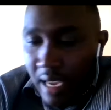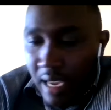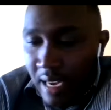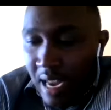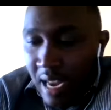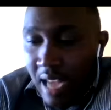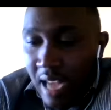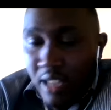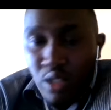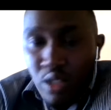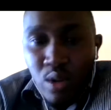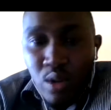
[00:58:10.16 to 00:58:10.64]
in
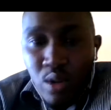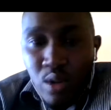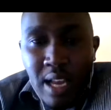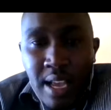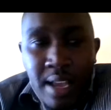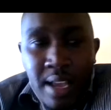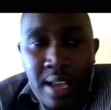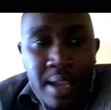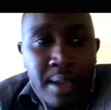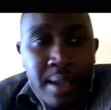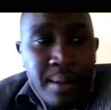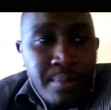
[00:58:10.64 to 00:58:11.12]

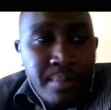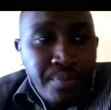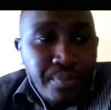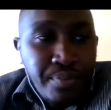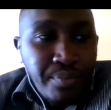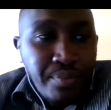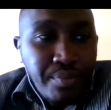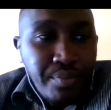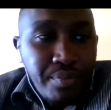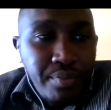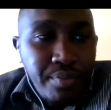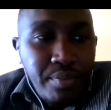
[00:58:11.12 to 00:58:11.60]
actually
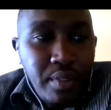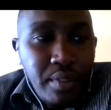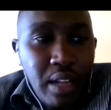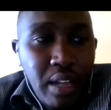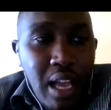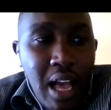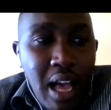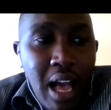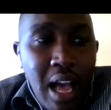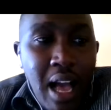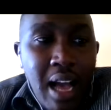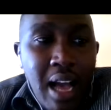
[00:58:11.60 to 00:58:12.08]

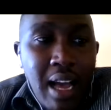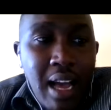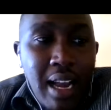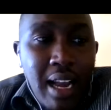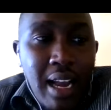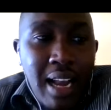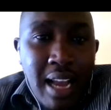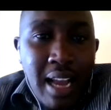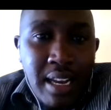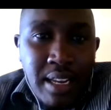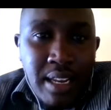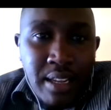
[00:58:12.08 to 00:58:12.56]
uh,
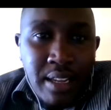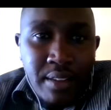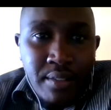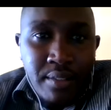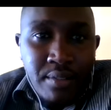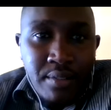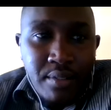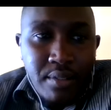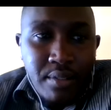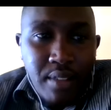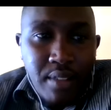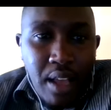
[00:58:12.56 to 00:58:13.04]
learning.
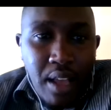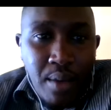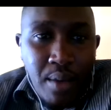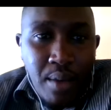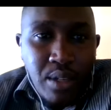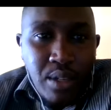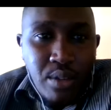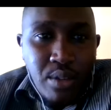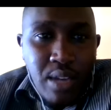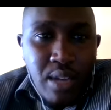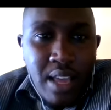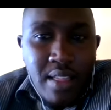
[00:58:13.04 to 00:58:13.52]
Are we
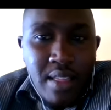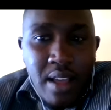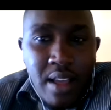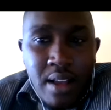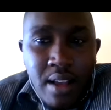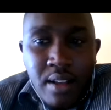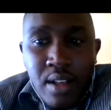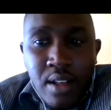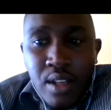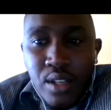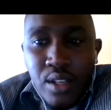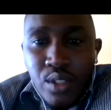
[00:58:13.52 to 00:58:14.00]
together?
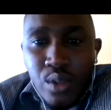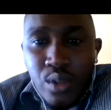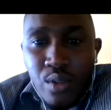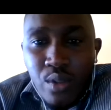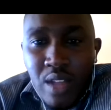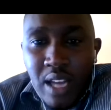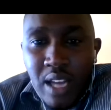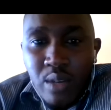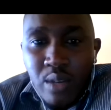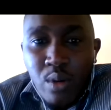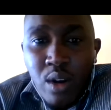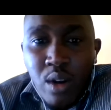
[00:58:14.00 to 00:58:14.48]
So
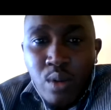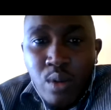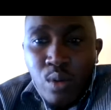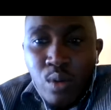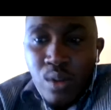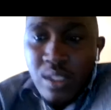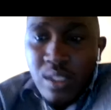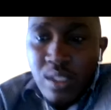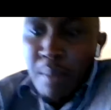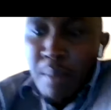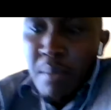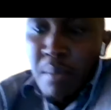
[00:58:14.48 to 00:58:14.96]
that one
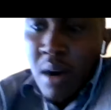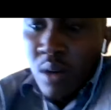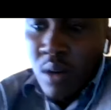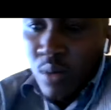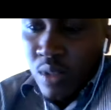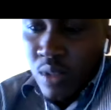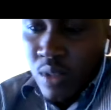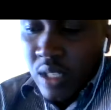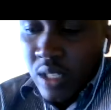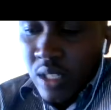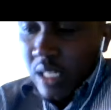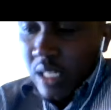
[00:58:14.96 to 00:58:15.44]
was
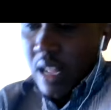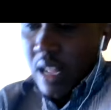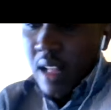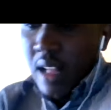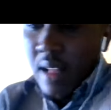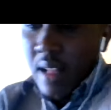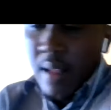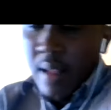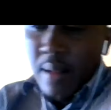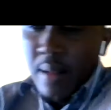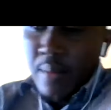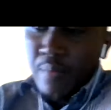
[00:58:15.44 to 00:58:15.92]
about,
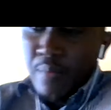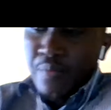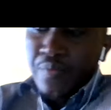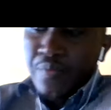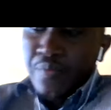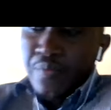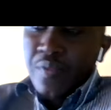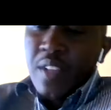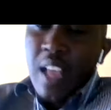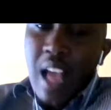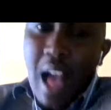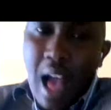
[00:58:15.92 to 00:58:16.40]
uh,
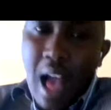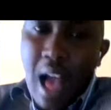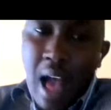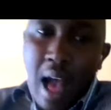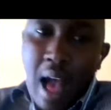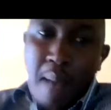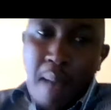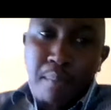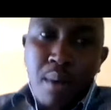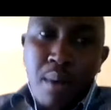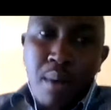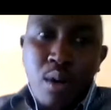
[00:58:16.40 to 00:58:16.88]

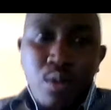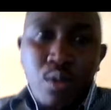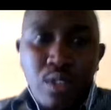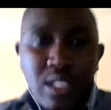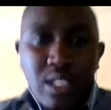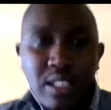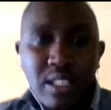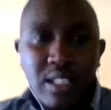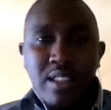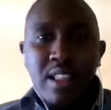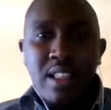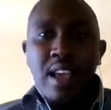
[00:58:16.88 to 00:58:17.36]
about
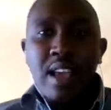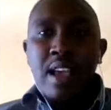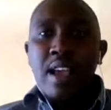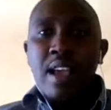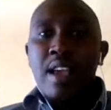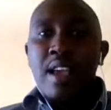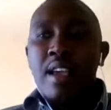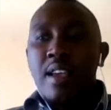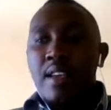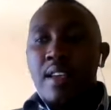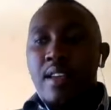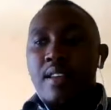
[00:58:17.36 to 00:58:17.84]

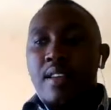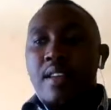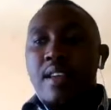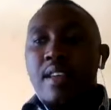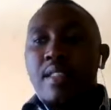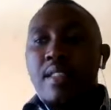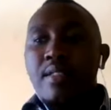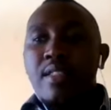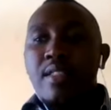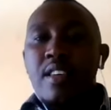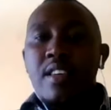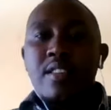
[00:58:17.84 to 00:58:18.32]
the,
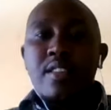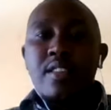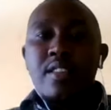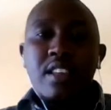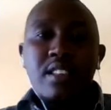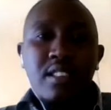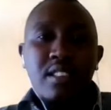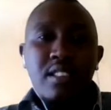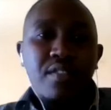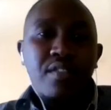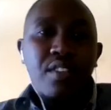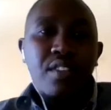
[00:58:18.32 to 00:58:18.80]
the, the
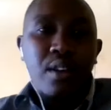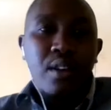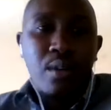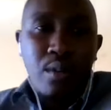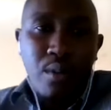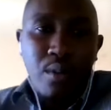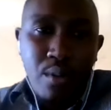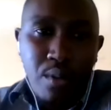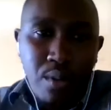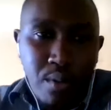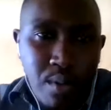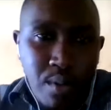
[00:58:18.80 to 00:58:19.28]

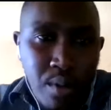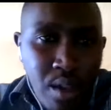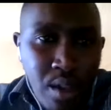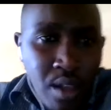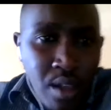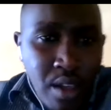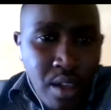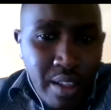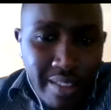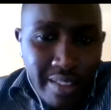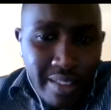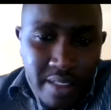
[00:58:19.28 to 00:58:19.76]
several,
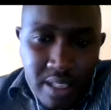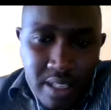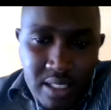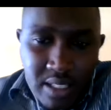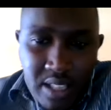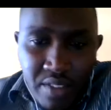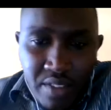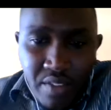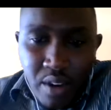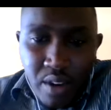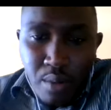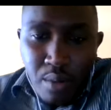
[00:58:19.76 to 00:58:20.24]
the
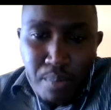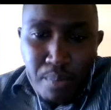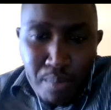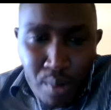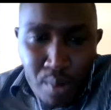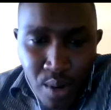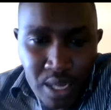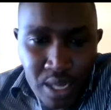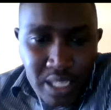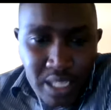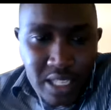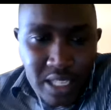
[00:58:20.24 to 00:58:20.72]
several
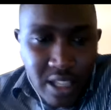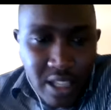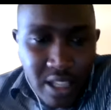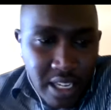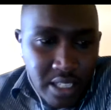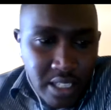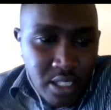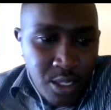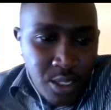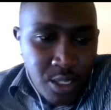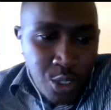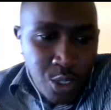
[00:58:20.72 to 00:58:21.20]
points
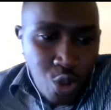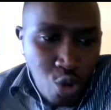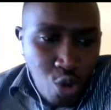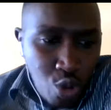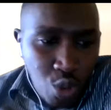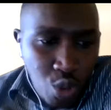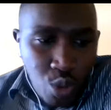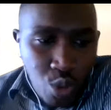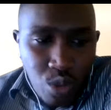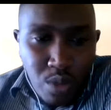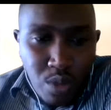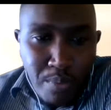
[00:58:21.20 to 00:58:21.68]
that you
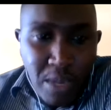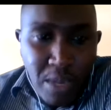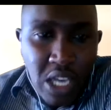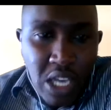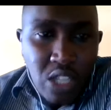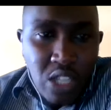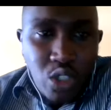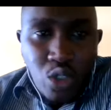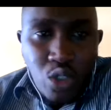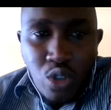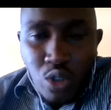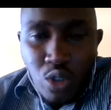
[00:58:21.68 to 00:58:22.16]
should
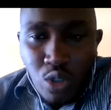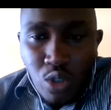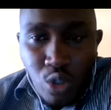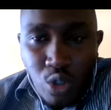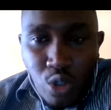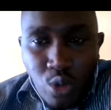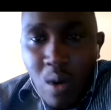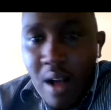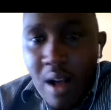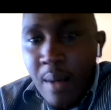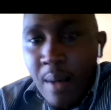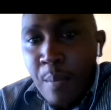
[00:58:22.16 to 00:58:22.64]
make
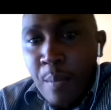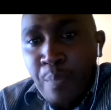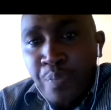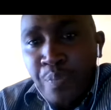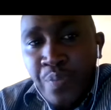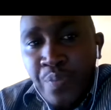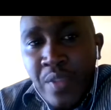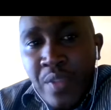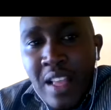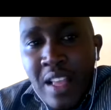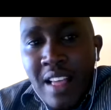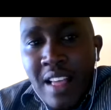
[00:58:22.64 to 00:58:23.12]
sure
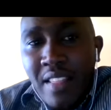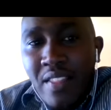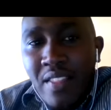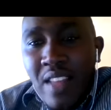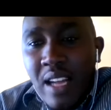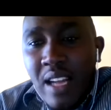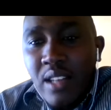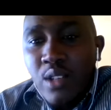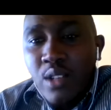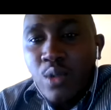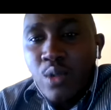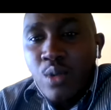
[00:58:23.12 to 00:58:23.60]

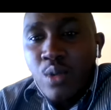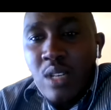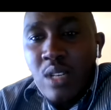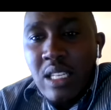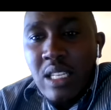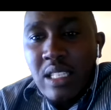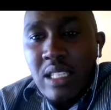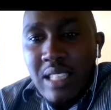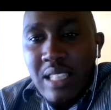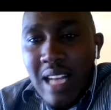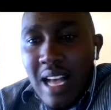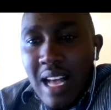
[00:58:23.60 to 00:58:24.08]
that you
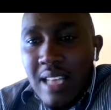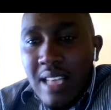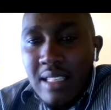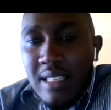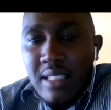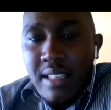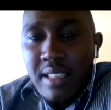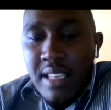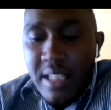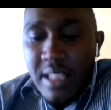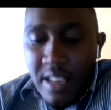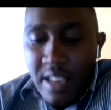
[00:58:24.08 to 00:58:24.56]
discuss
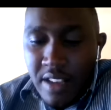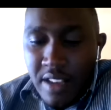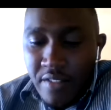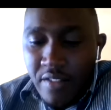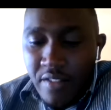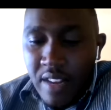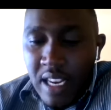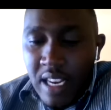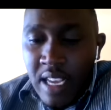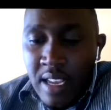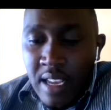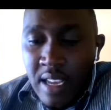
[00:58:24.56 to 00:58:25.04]
in
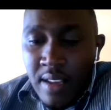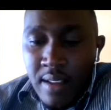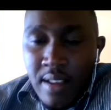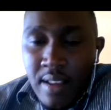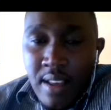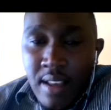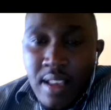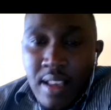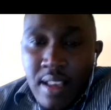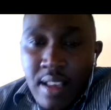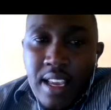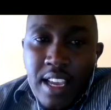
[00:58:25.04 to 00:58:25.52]
every,
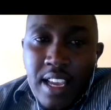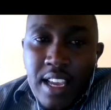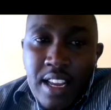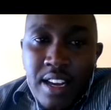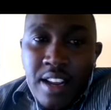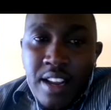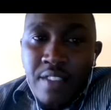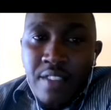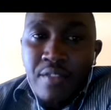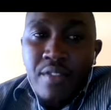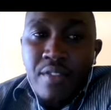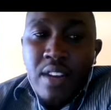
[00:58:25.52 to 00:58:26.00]
in
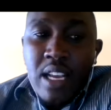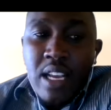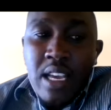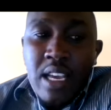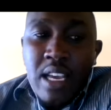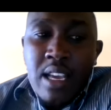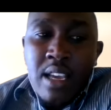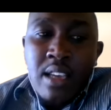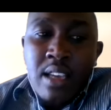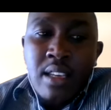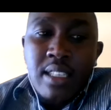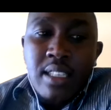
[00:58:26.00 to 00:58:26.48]

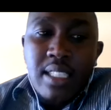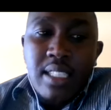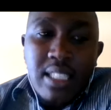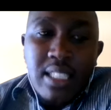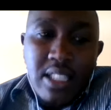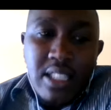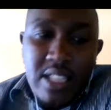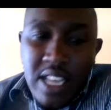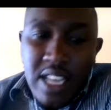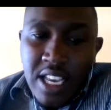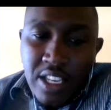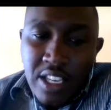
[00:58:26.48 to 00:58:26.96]
every
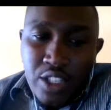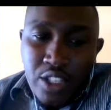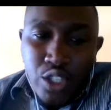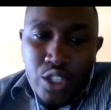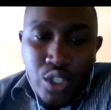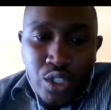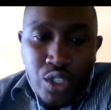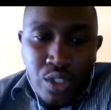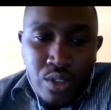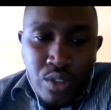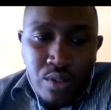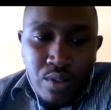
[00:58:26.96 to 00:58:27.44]
stage
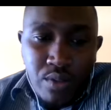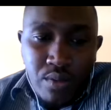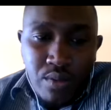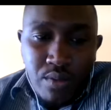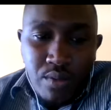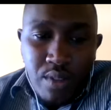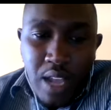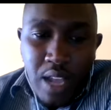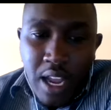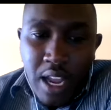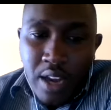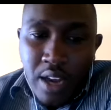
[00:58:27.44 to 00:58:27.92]

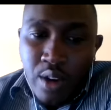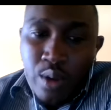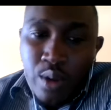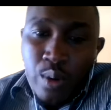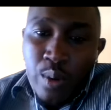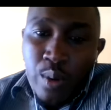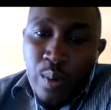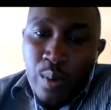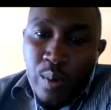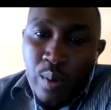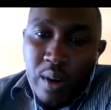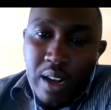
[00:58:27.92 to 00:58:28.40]
and
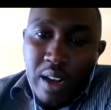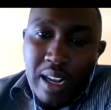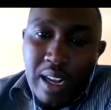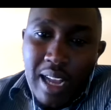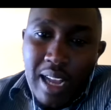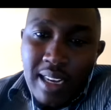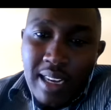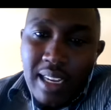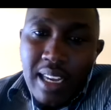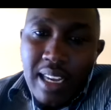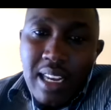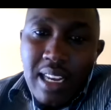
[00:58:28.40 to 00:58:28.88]
you
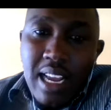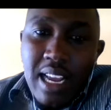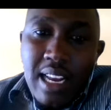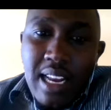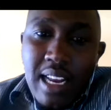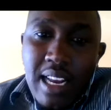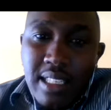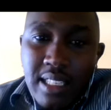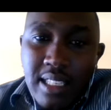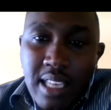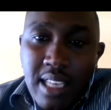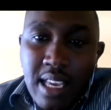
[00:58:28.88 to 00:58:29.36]
can clearly
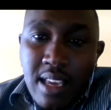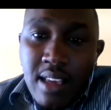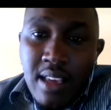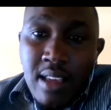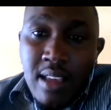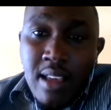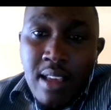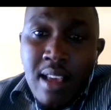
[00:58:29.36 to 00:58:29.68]
see